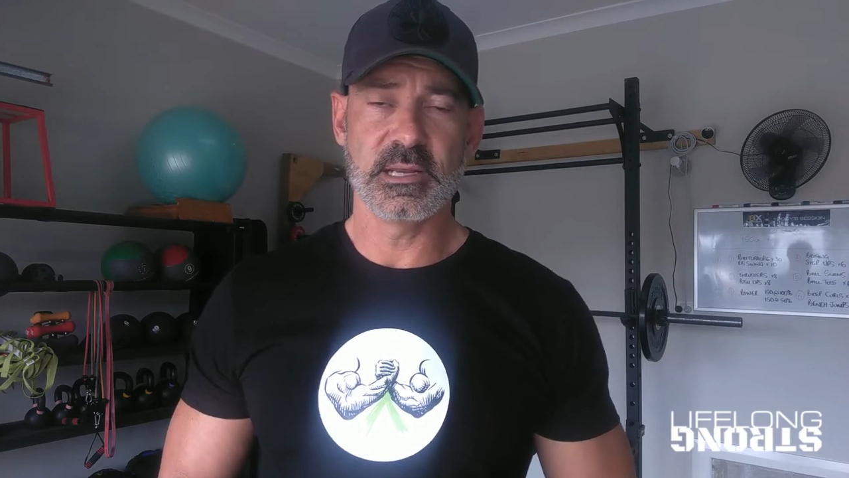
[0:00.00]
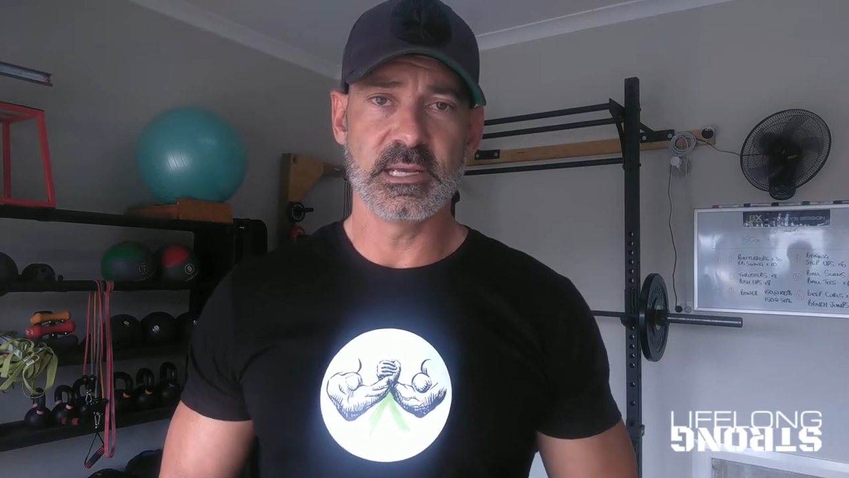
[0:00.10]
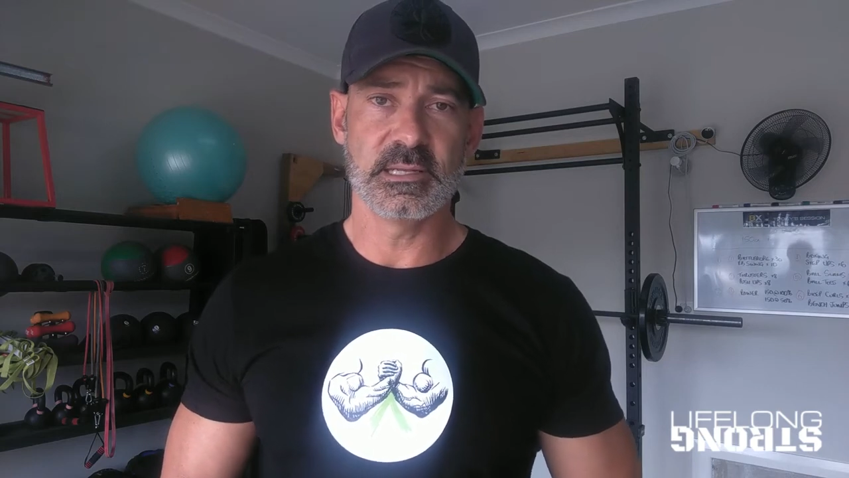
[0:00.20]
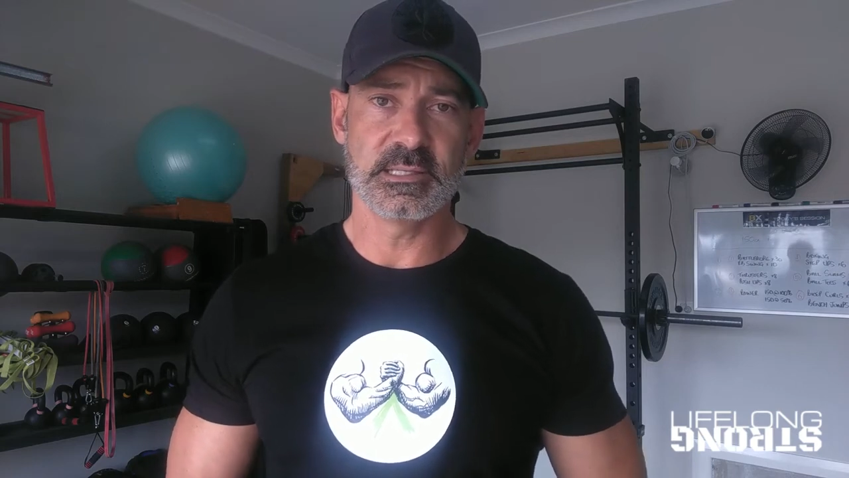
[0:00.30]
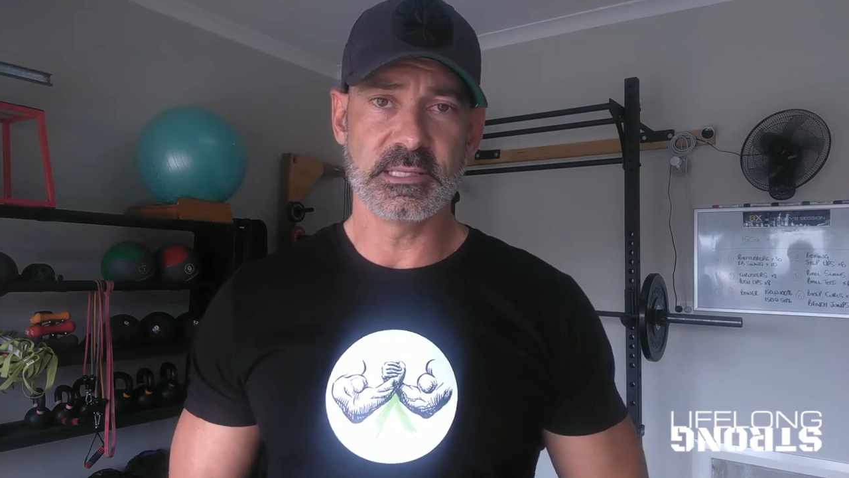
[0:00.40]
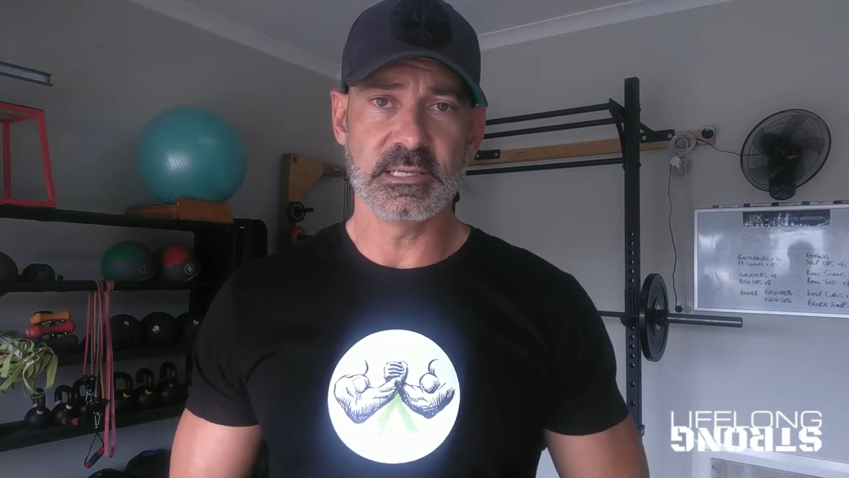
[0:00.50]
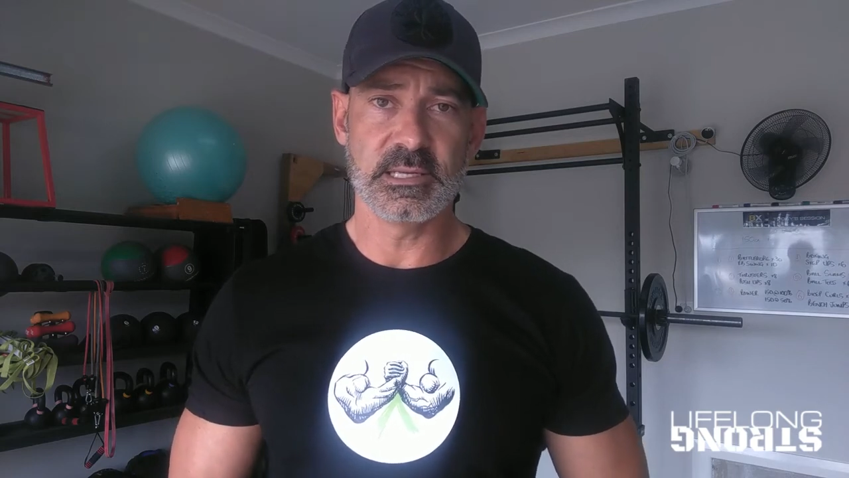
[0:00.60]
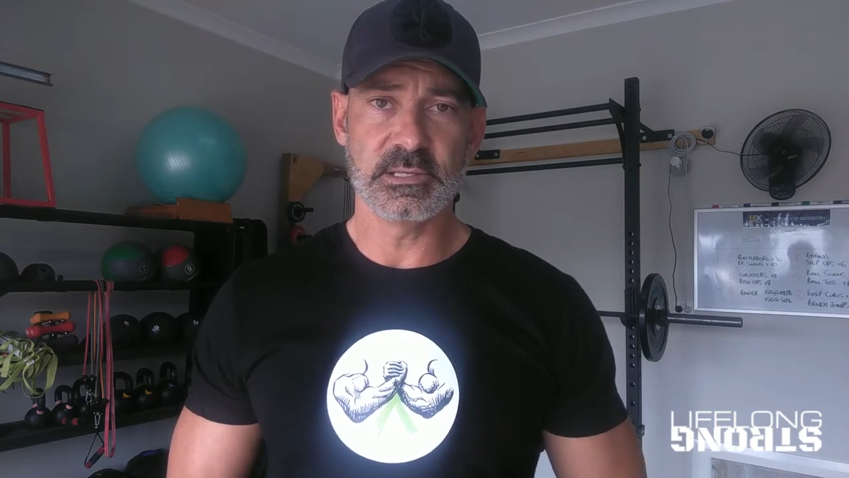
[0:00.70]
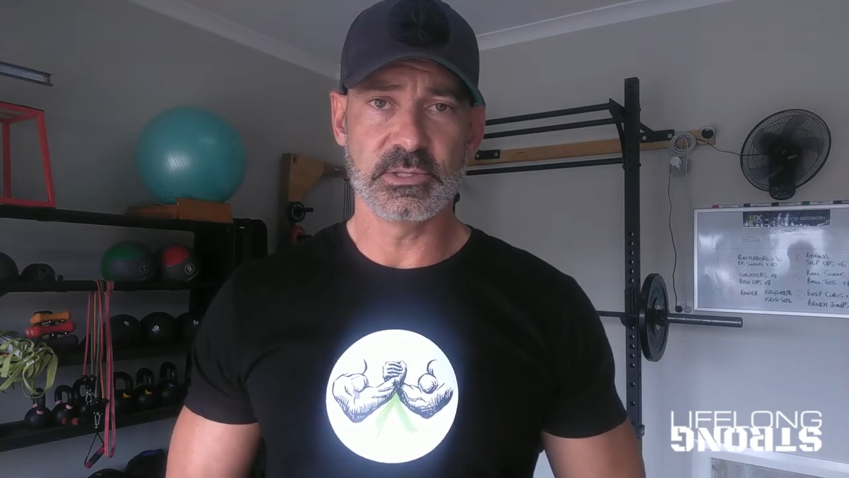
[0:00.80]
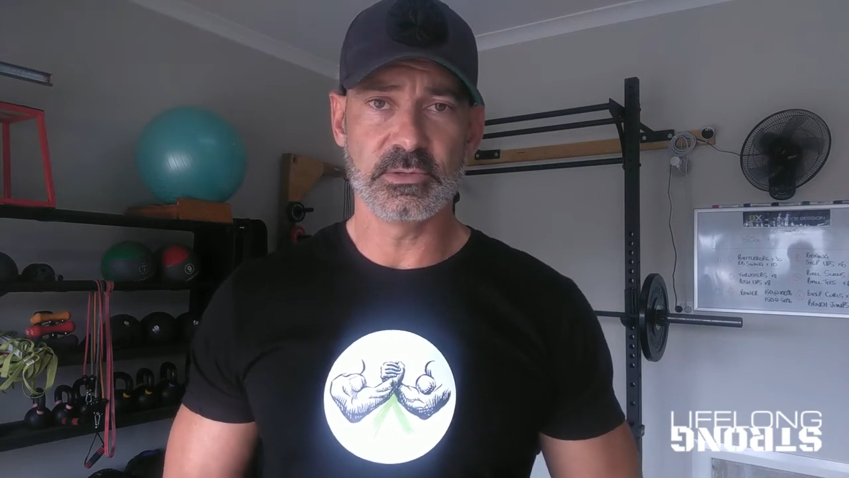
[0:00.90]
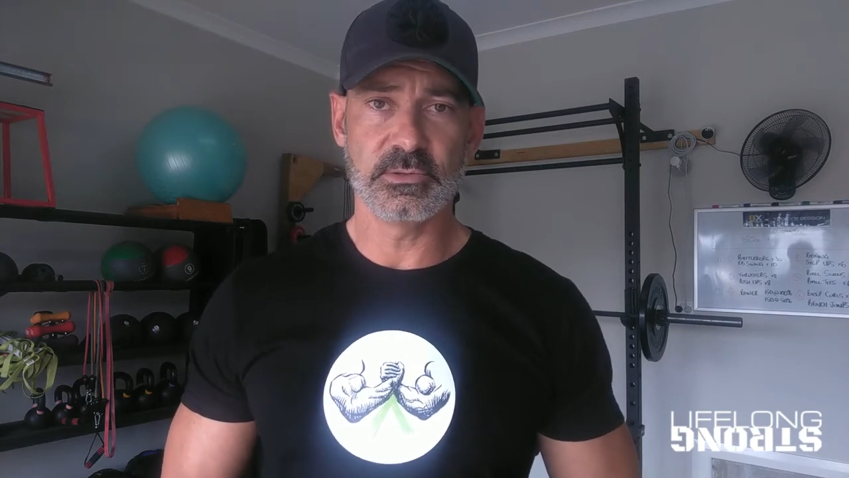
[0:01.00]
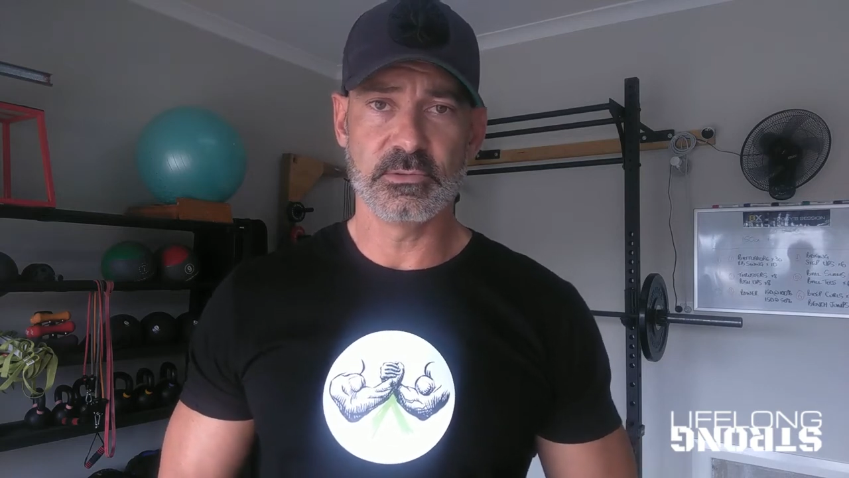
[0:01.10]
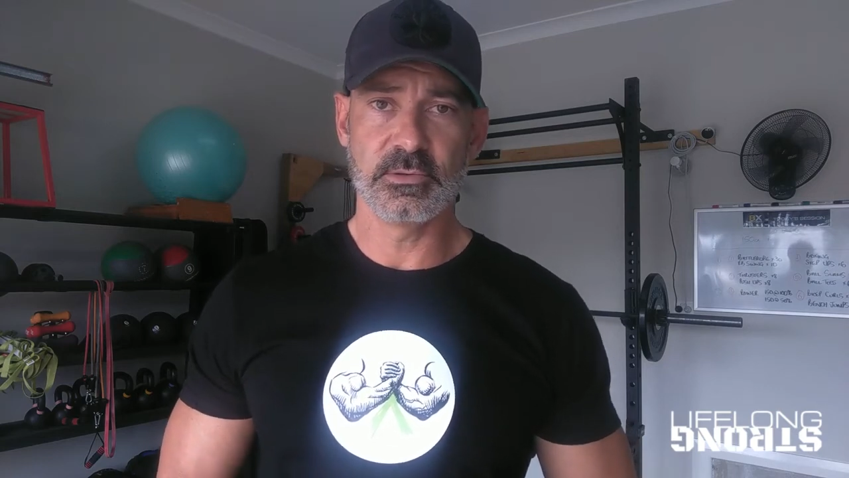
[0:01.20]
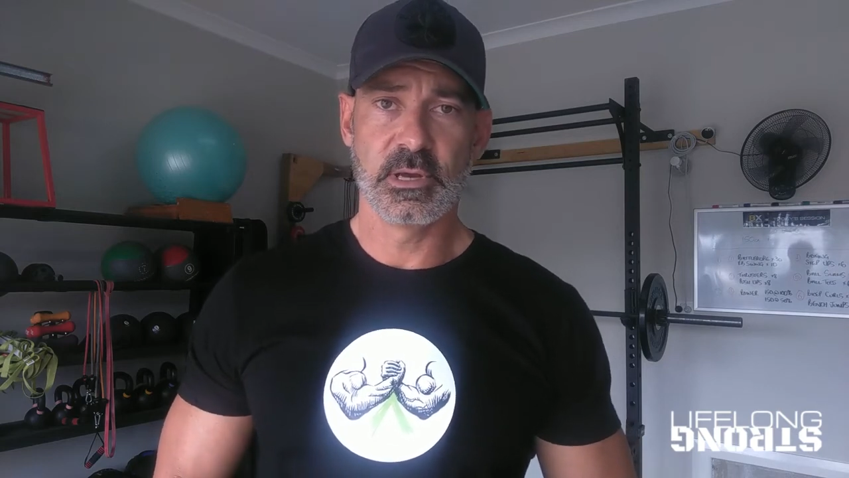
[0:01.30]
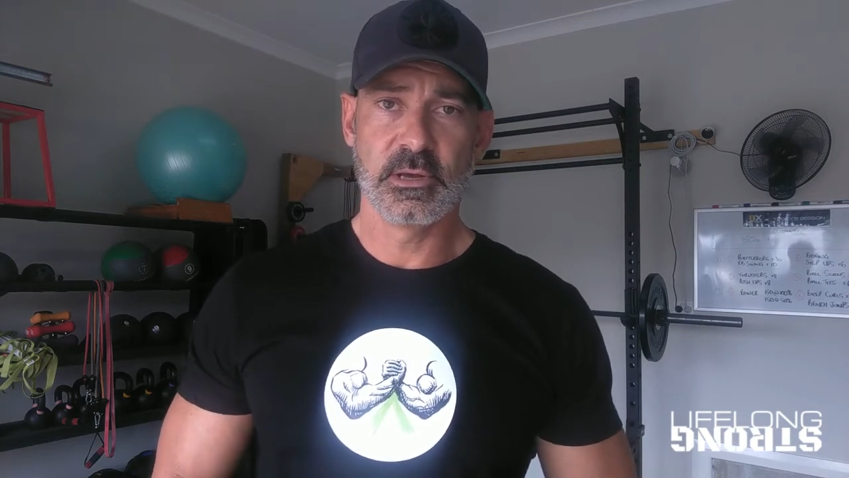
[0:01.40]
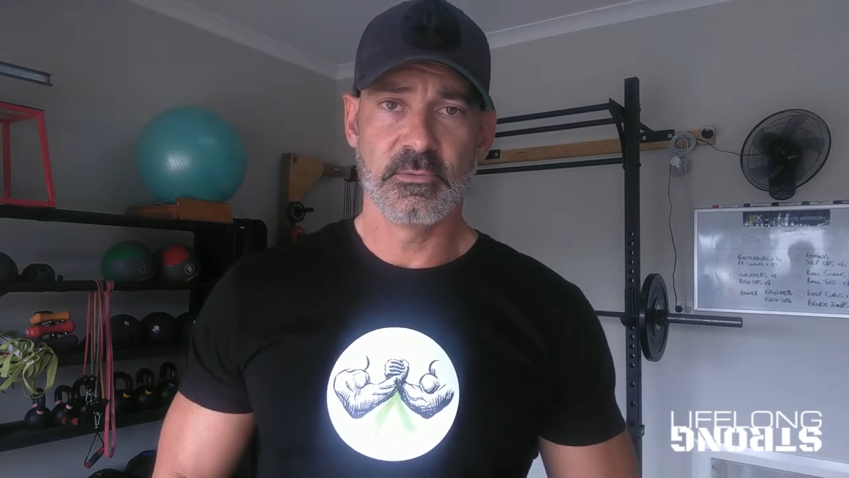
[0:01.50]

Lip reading: in Sydney to